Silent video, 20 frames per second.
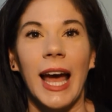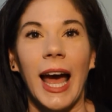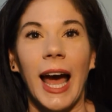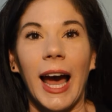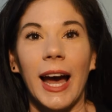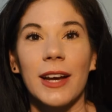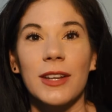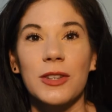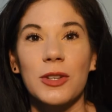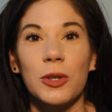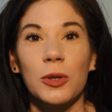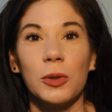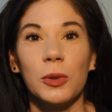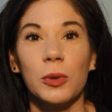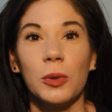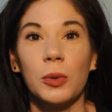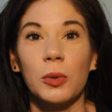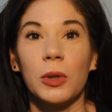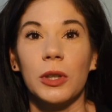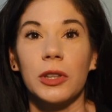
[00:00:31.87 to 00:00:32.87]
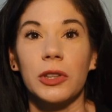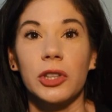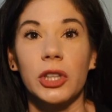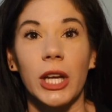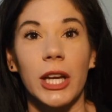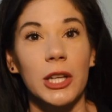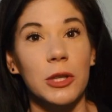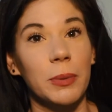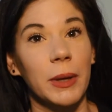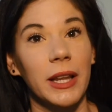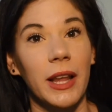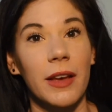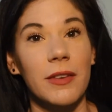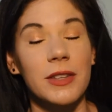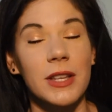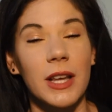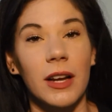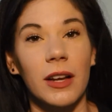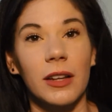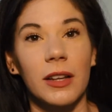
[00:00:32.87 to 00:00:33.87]
had to change my
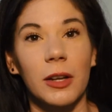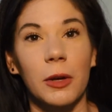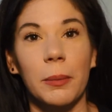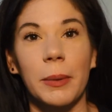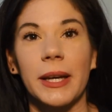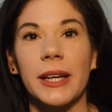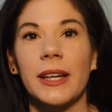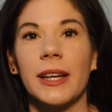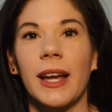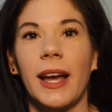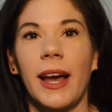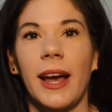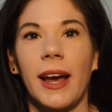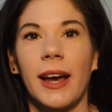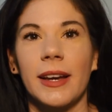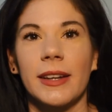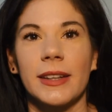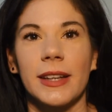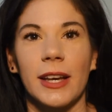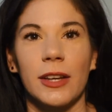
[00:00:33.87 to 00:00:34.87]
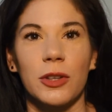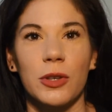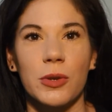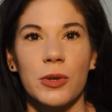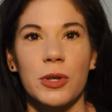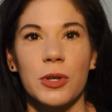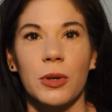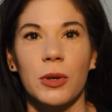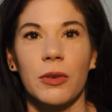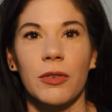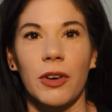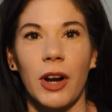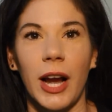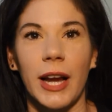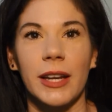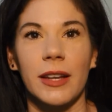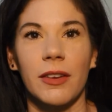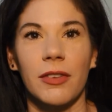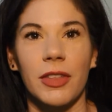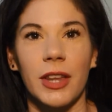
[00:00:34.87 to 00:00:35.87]
lifestyle a little bit and get used to a
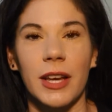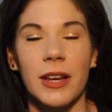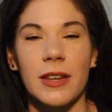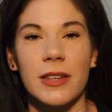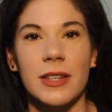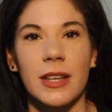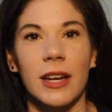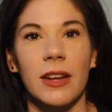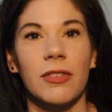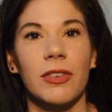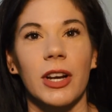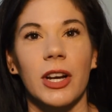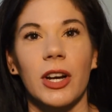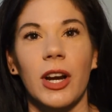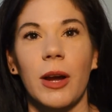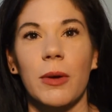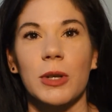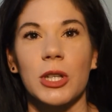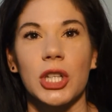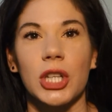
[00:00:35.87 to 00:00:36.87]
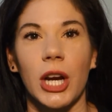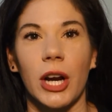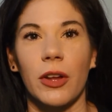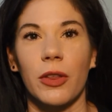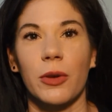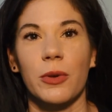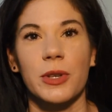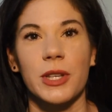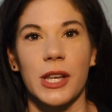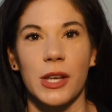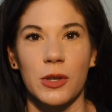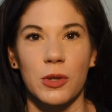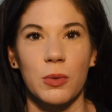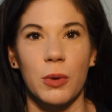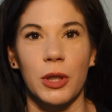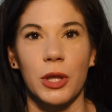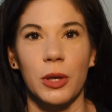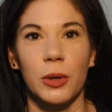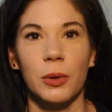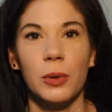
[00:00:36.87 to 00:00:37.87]
variety of things, and I figured I would share those things
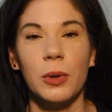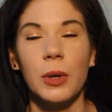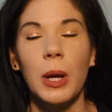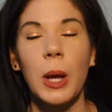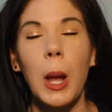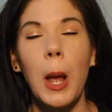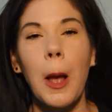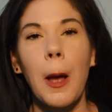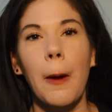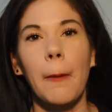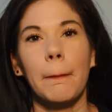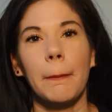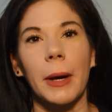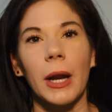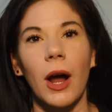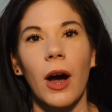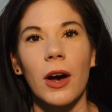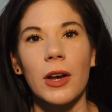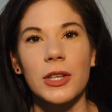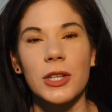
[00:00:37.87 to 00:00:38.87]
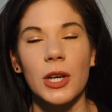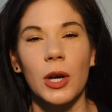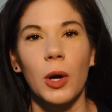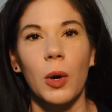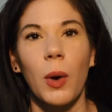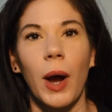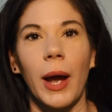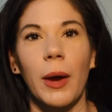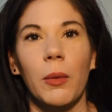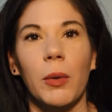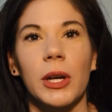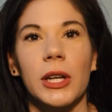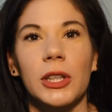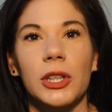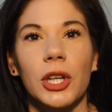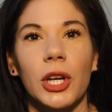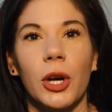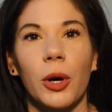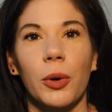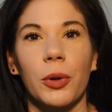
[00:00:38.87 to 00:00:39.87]
with you. But also I wanted
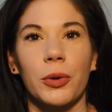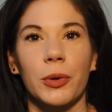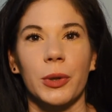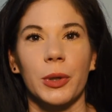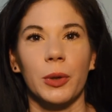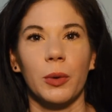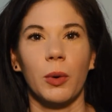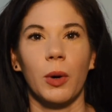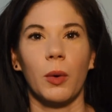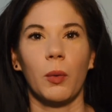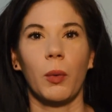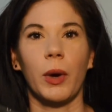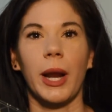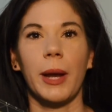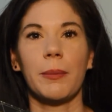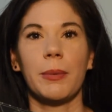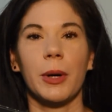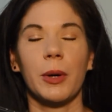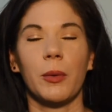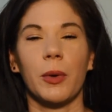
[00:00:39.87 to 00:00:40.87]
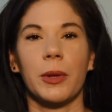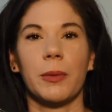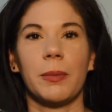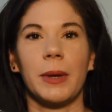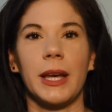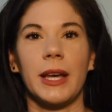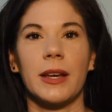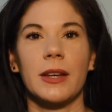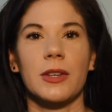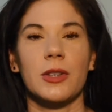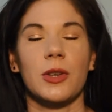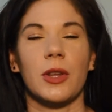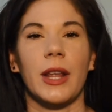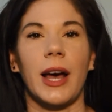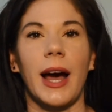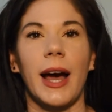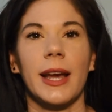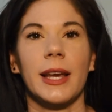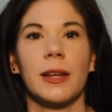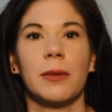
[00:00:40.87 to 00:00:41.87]
to go through what I bring with me so
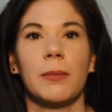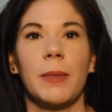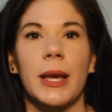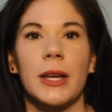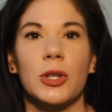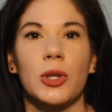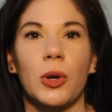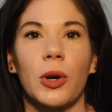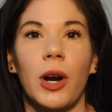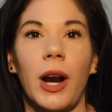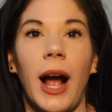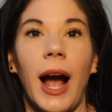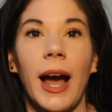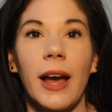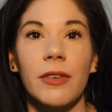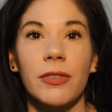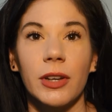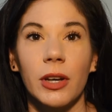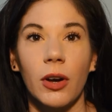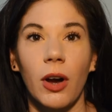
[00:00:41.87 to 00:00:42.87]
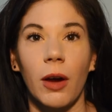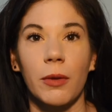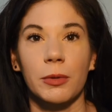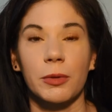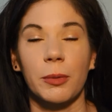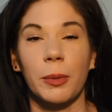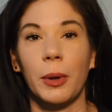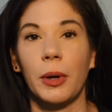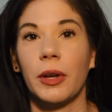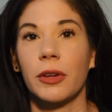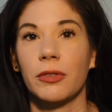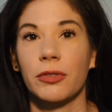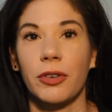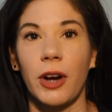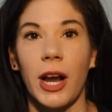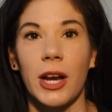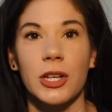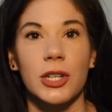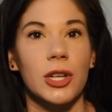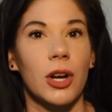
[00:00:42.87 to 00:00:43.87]
that I can make sure I feel comfortable and
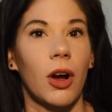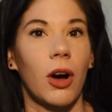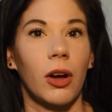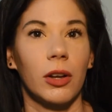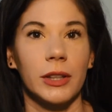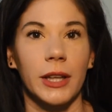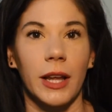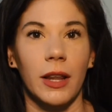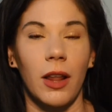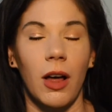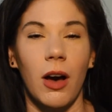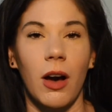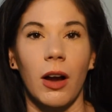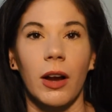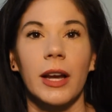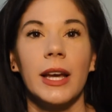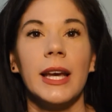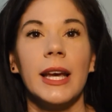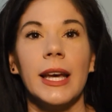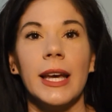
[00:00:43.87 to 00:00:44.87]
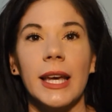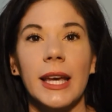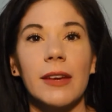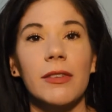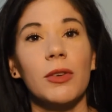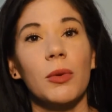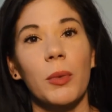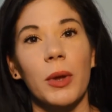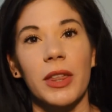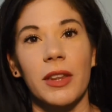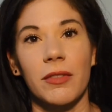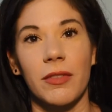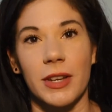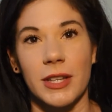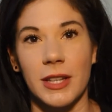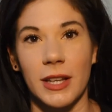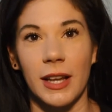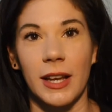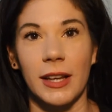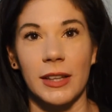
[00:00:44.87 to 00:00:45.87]
fresh all day long, even with
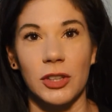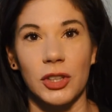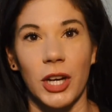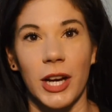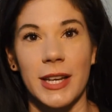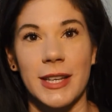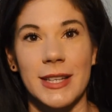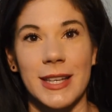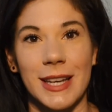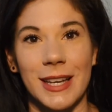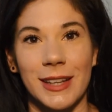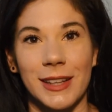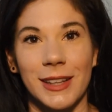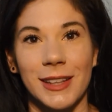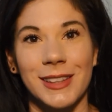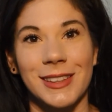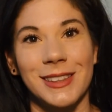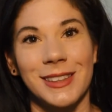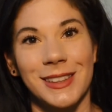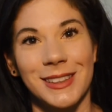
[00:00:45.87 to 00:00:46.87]
Invisalign trays in.